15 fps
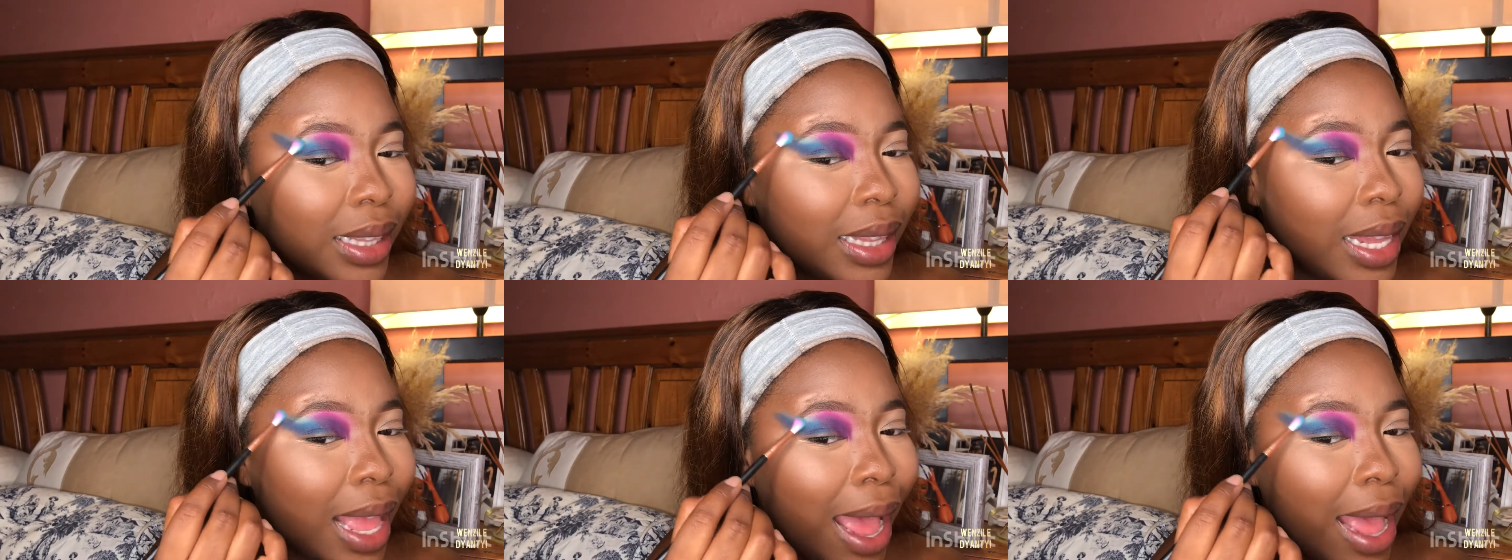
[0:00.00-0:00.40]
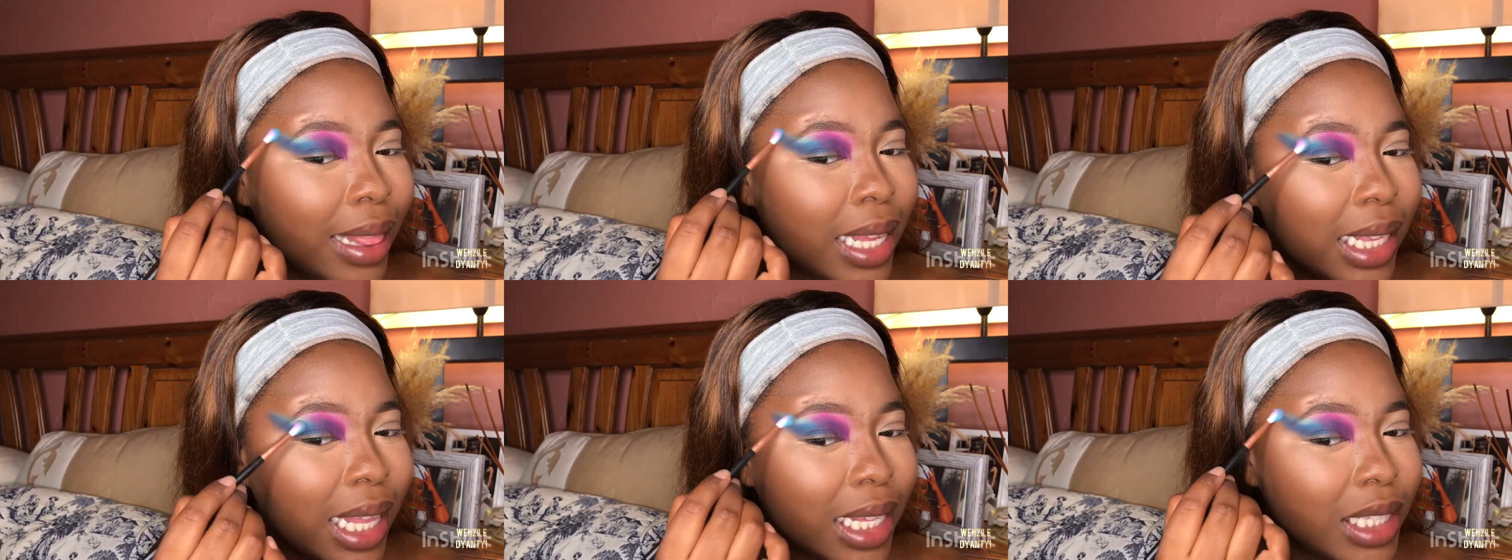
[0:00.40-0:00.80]
I
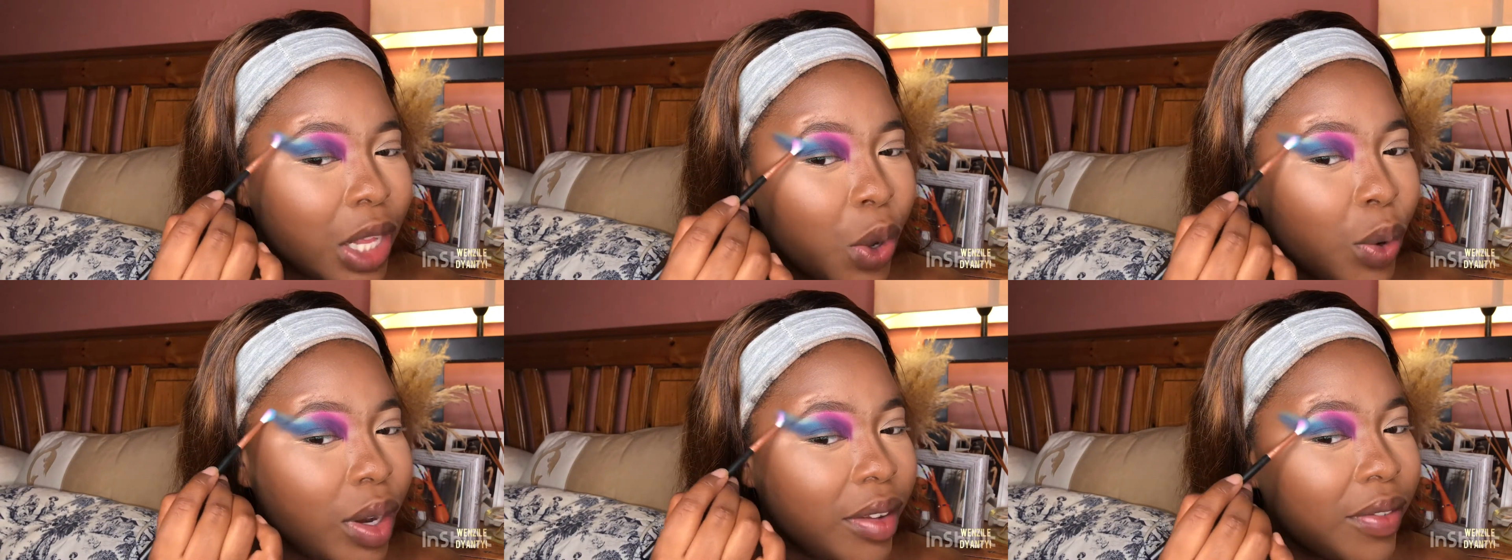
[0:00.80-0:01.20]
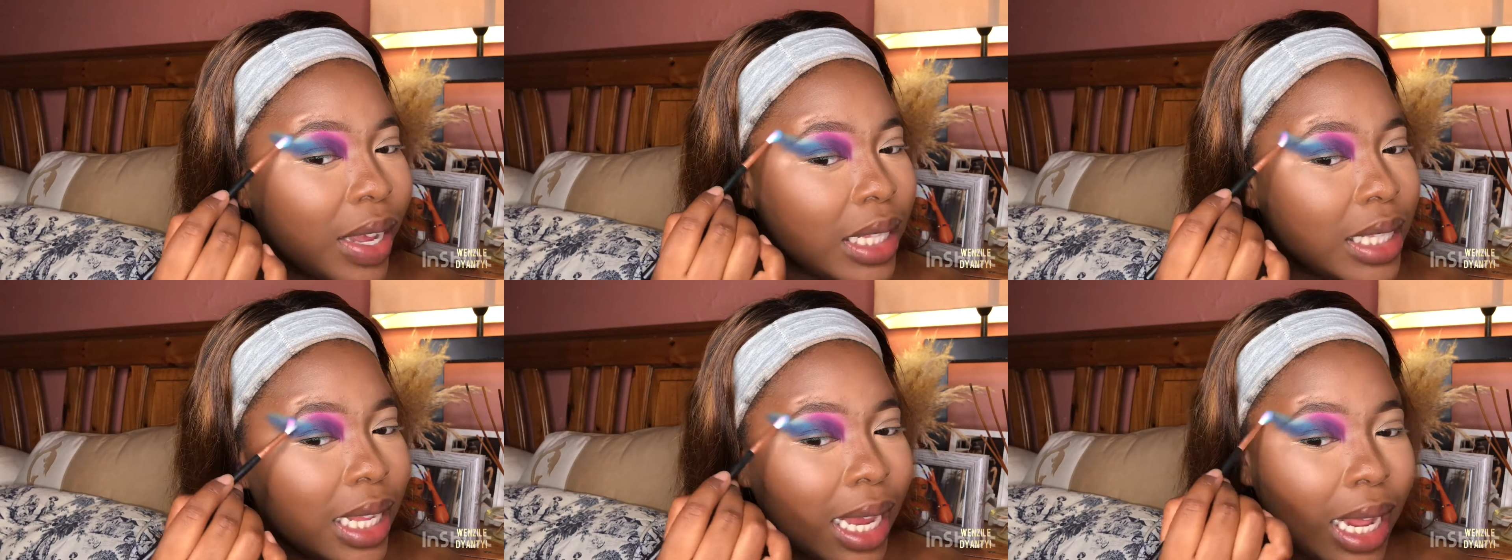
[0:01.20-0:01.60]
think that's the only
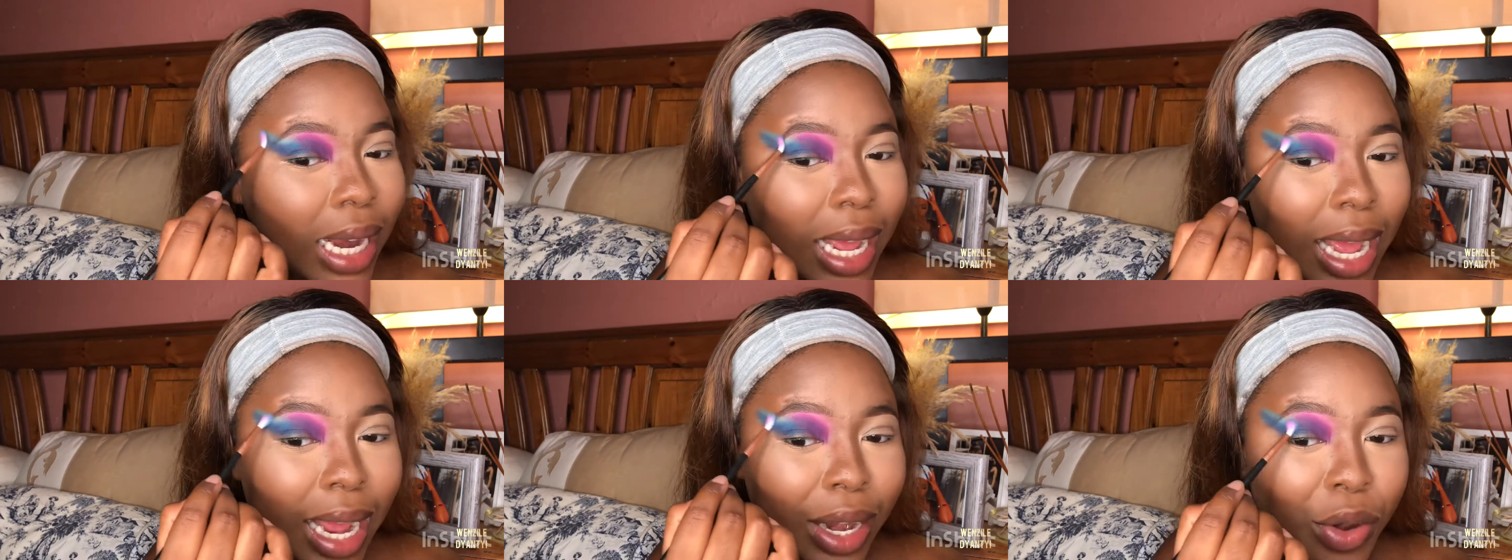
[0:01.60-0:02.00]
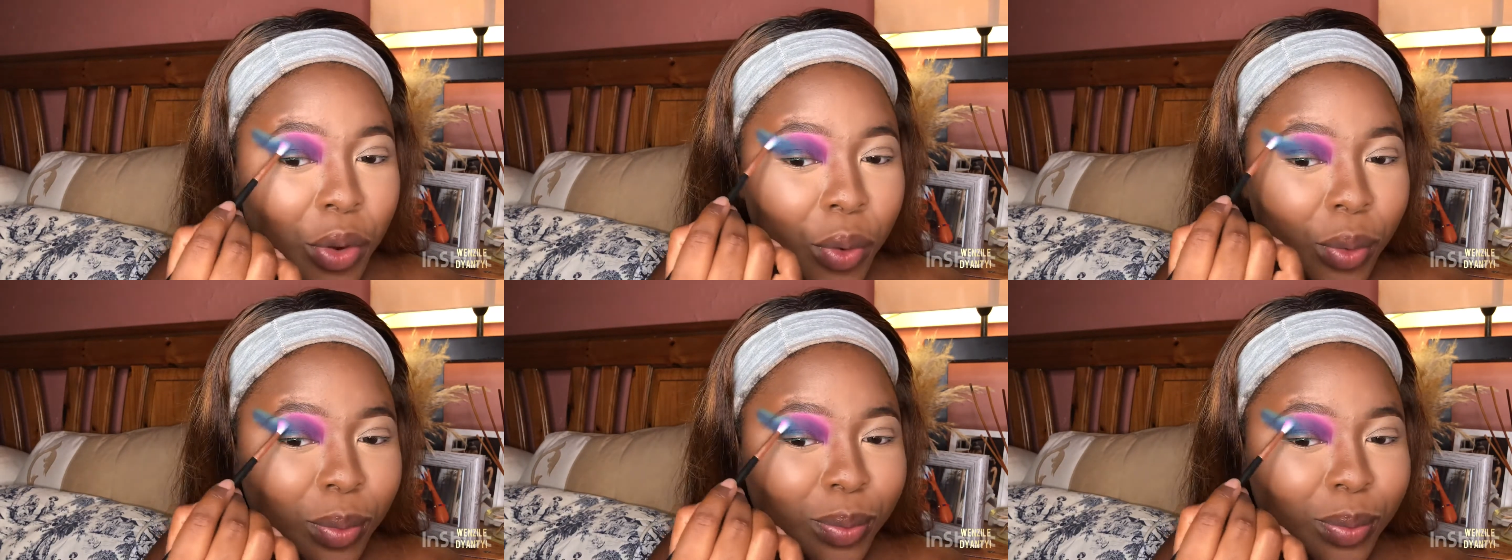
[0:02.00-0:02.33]
fancy color I know,